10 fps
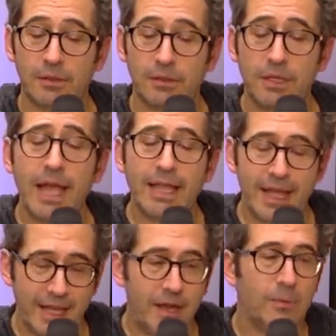Yeah, yeah,
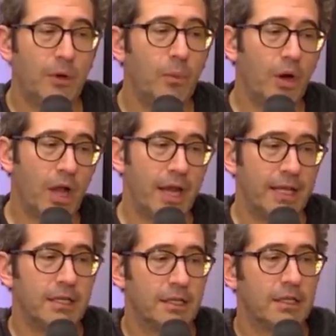yeah. We'll work on it.
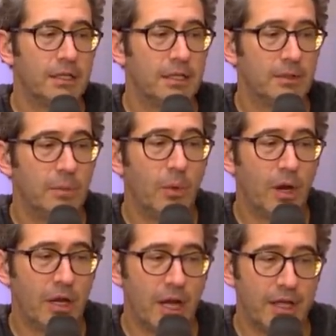We're
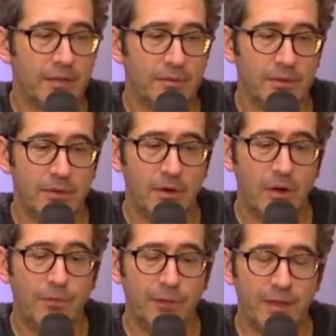working on it. Be good.
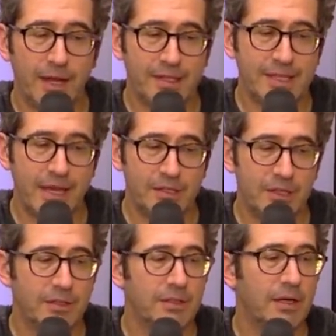Be Hopefully, the next day or
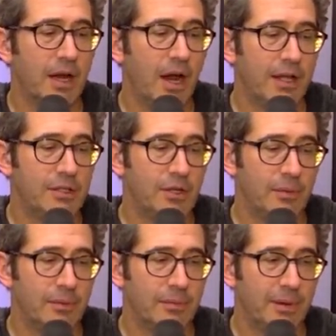two. All right. You Proud
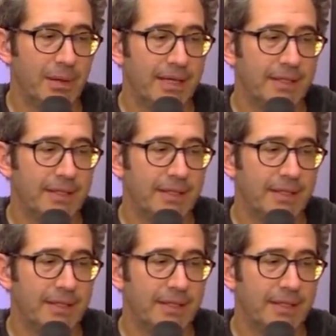too. Bye bye.